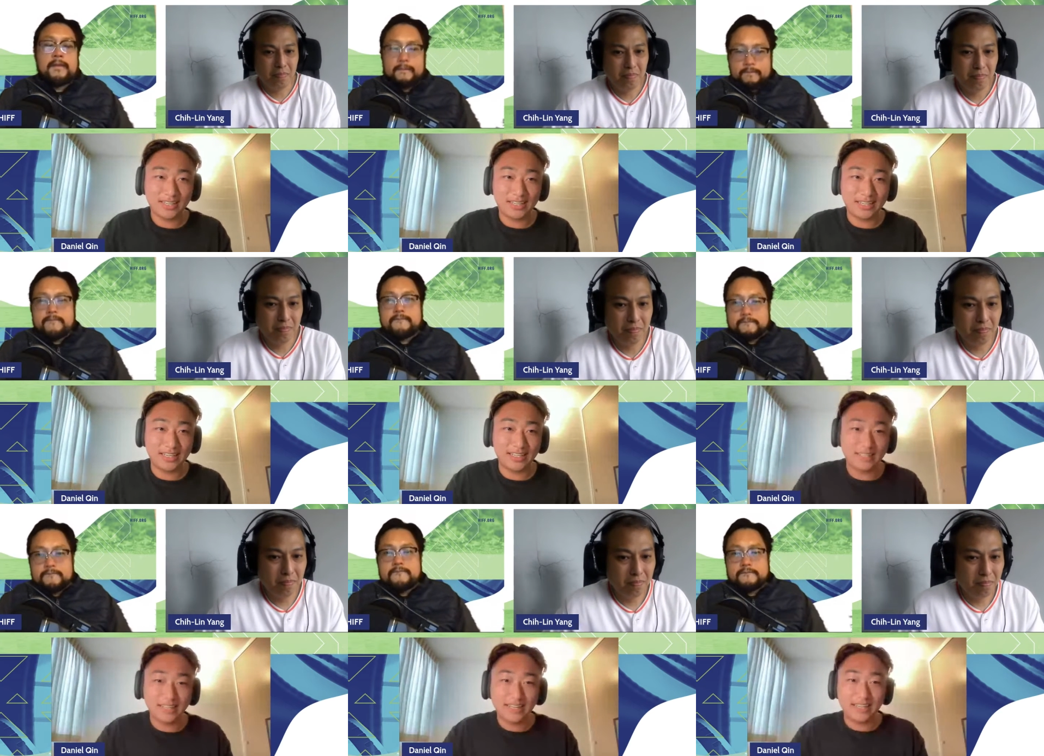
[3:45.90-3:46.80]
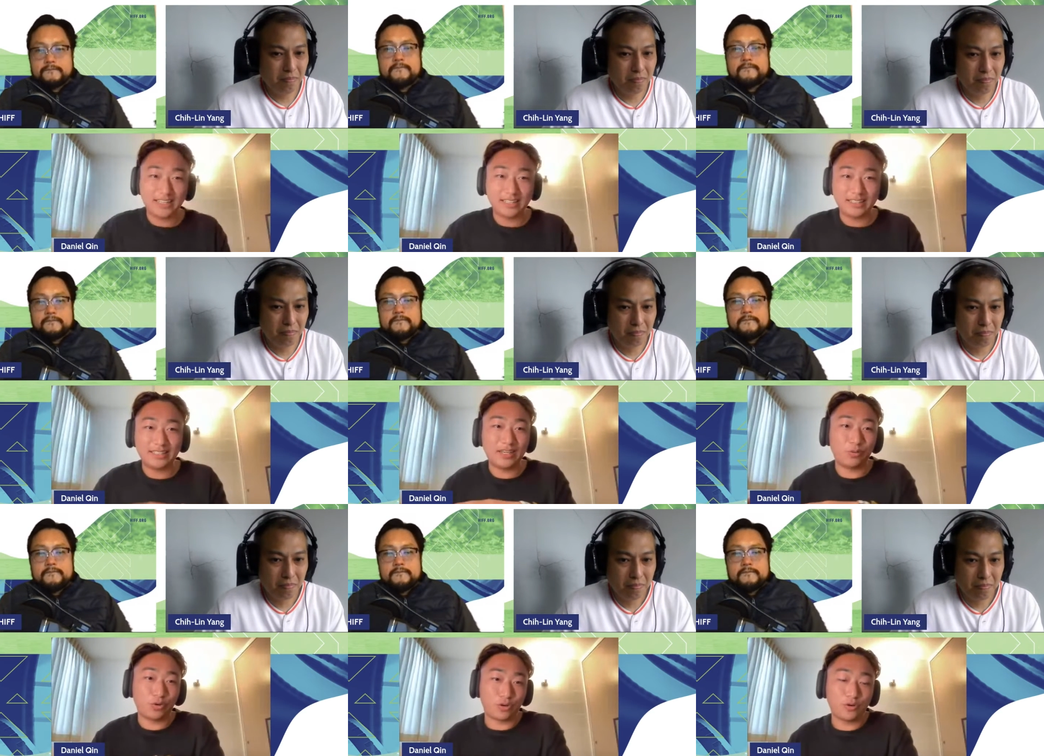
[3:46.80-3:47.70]
Speaker 1: and then and
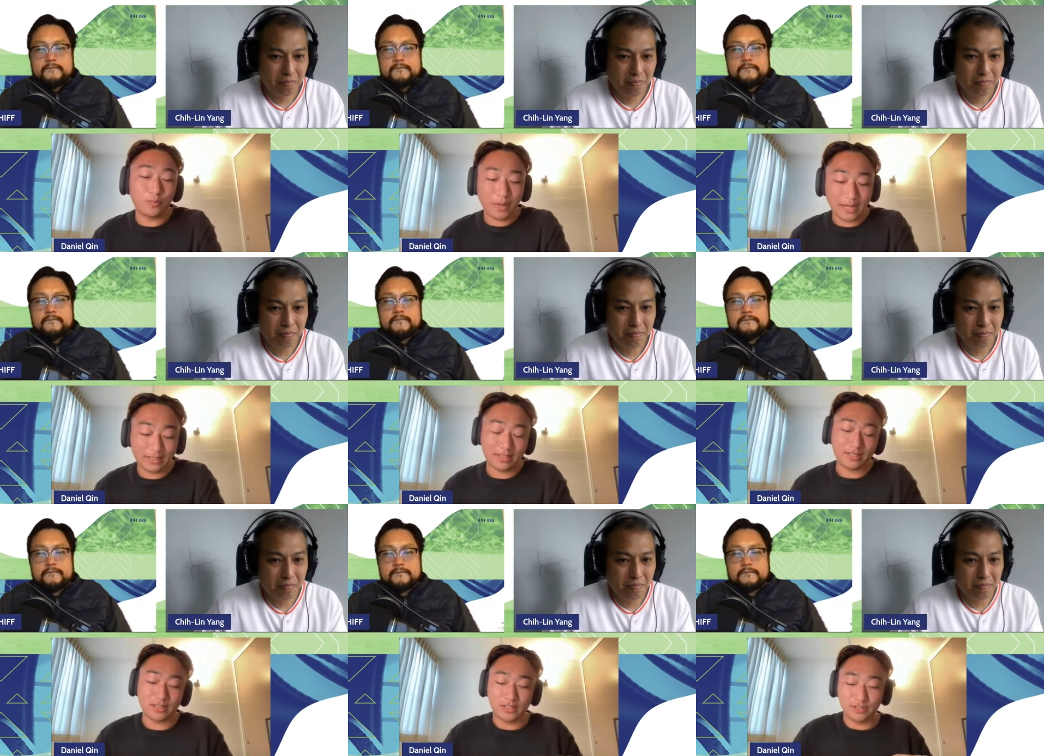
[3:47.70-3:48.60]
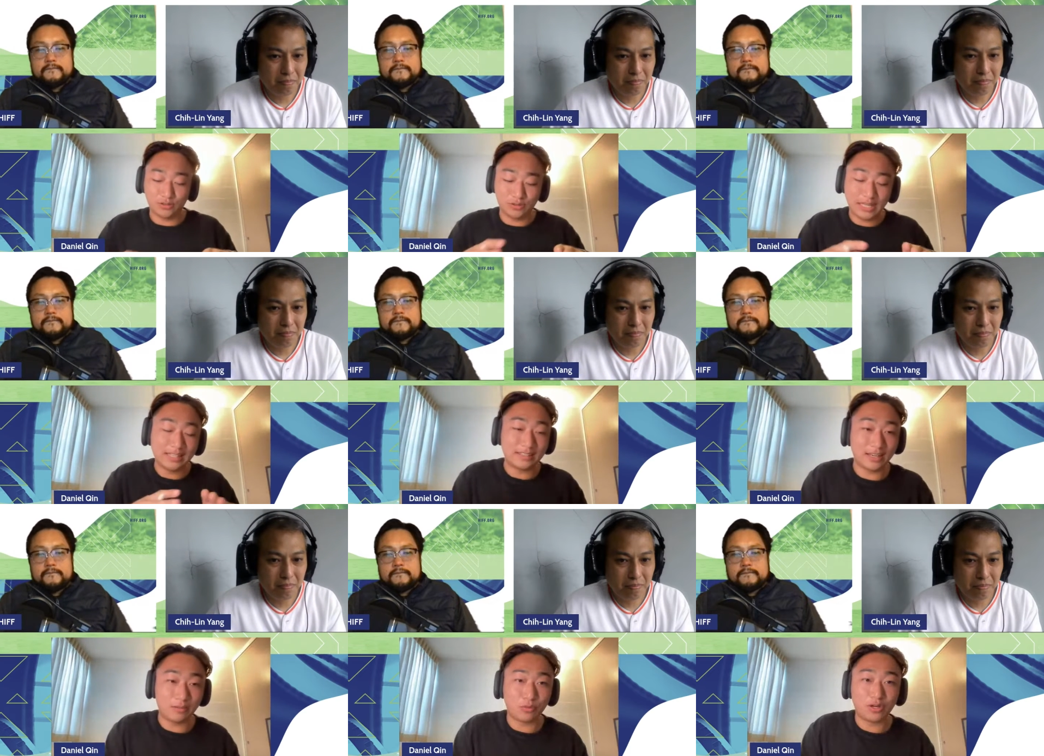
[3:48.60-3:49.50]
then we're going back uh, to that
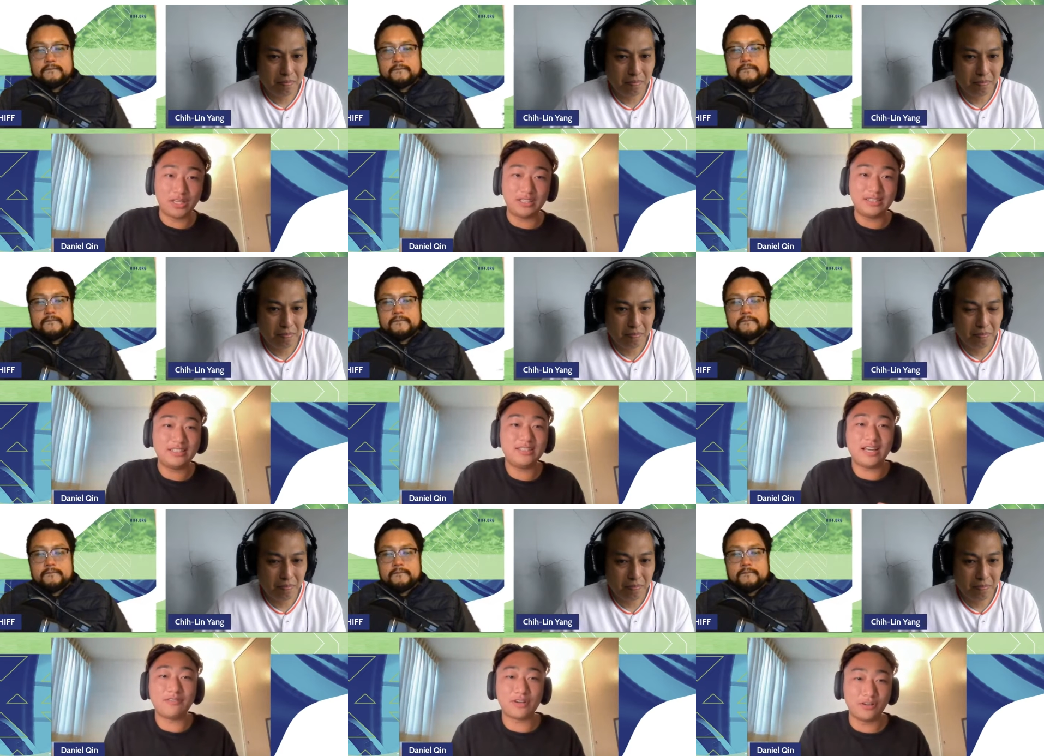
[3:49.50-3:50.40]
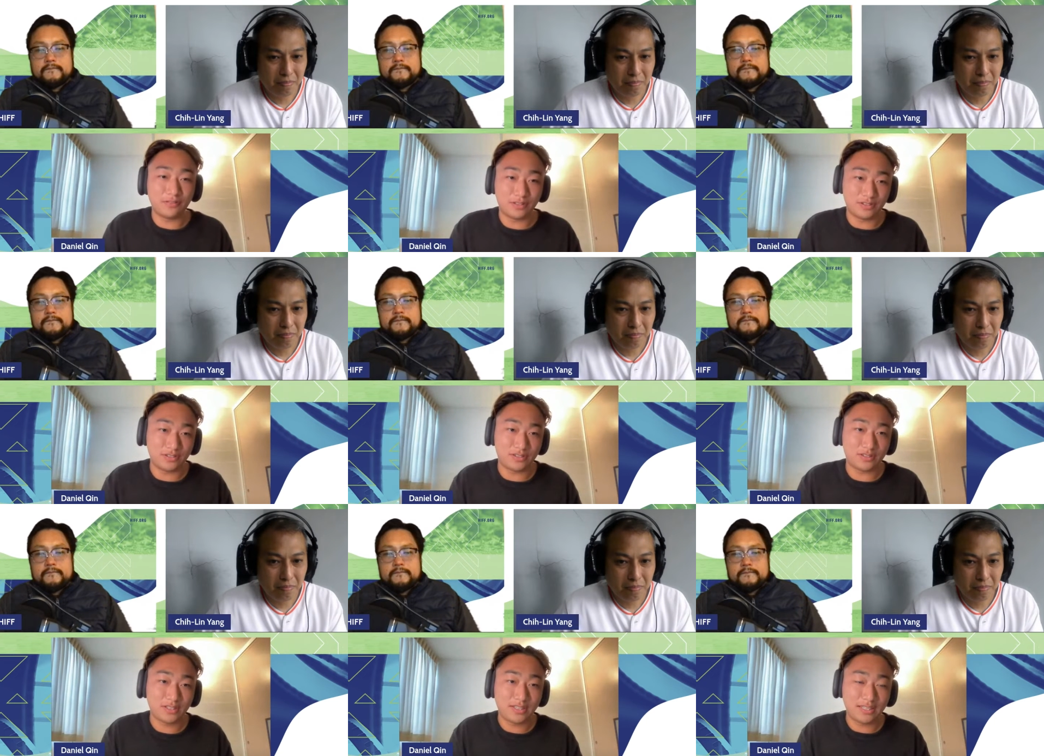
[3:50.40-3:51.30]
time where he didn't have
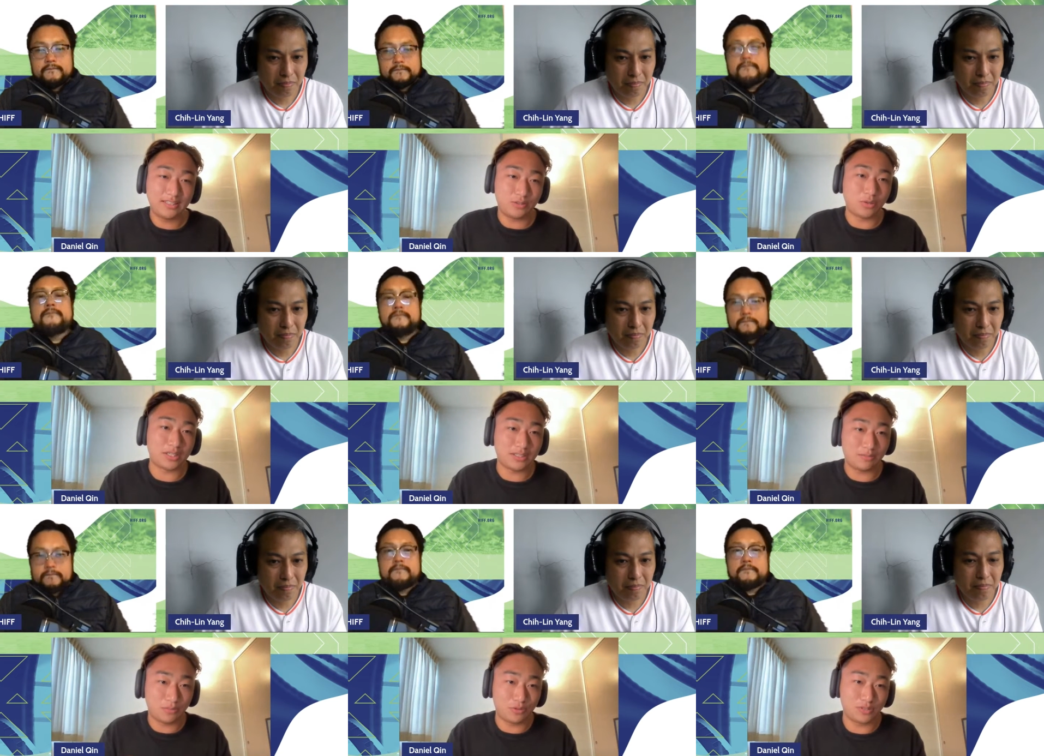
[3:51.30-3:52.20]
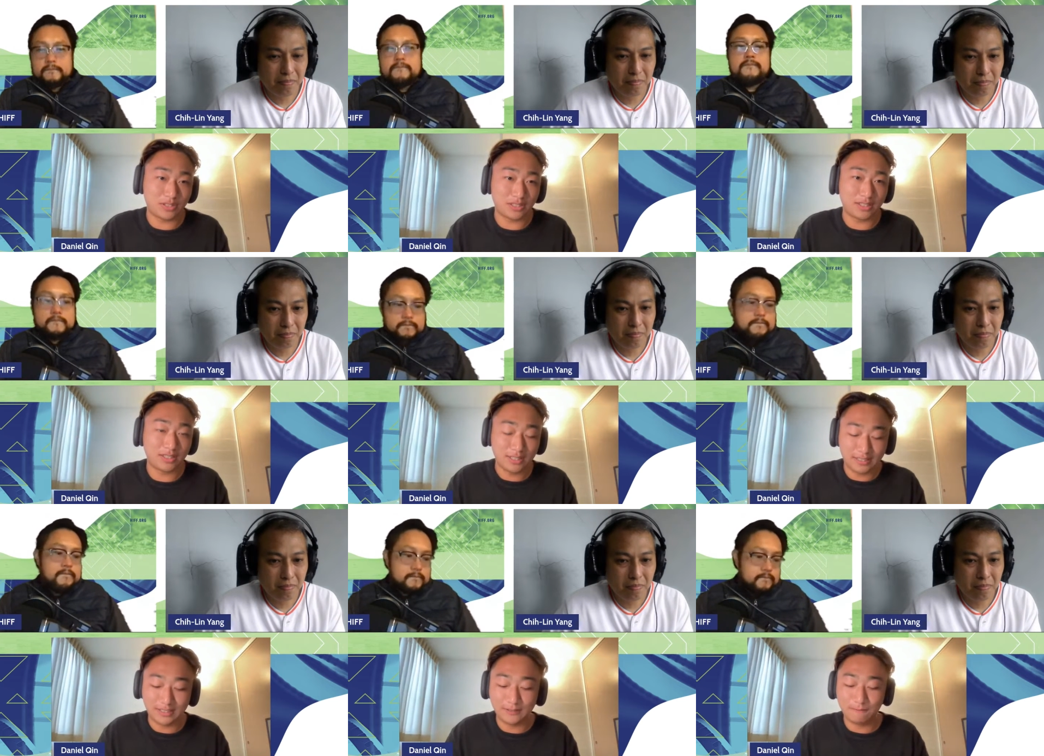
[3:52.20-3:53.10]
confidence um, in directing music,
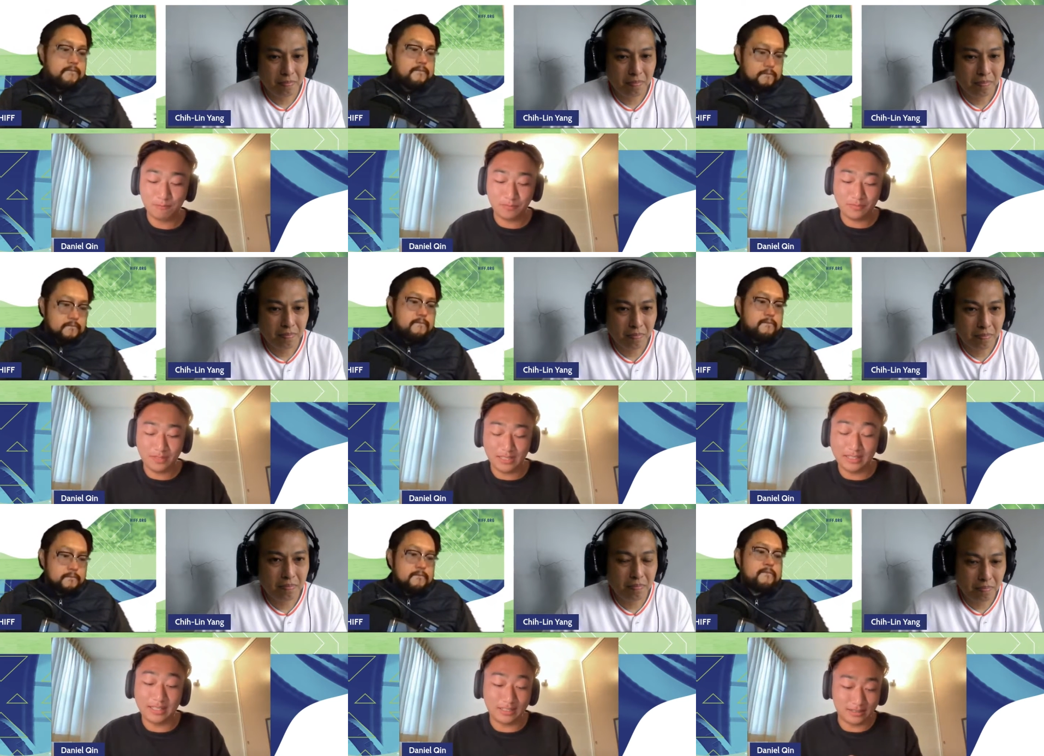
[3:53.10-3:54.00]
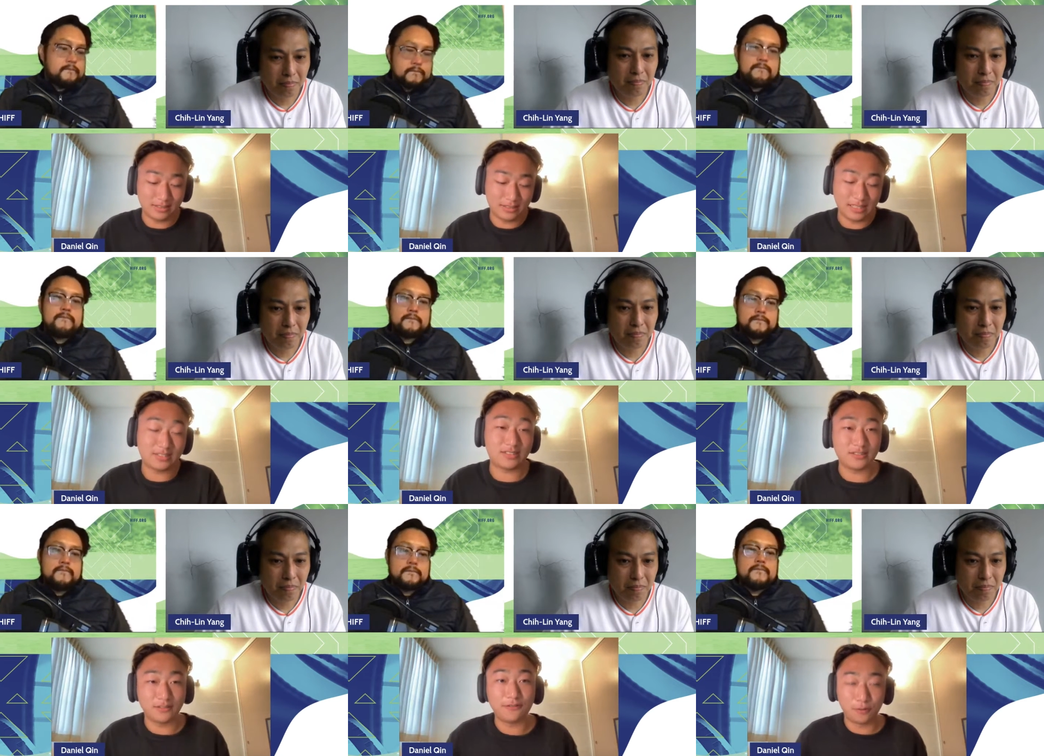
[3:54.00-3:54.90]
and then
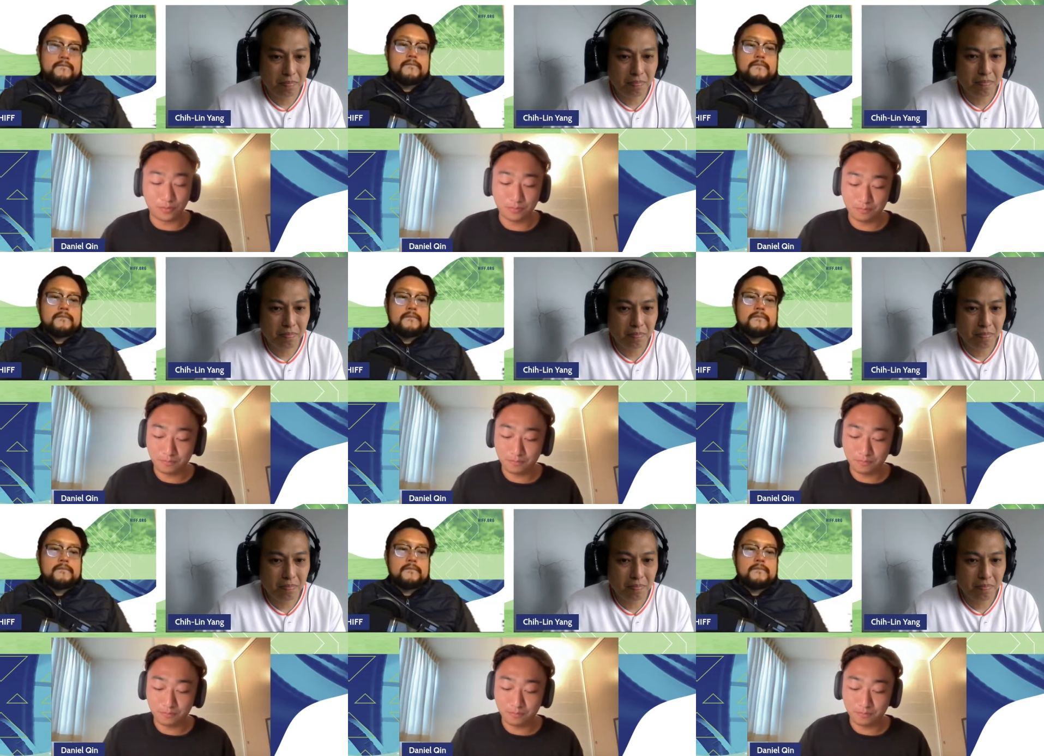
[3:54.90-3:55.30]
that's the film.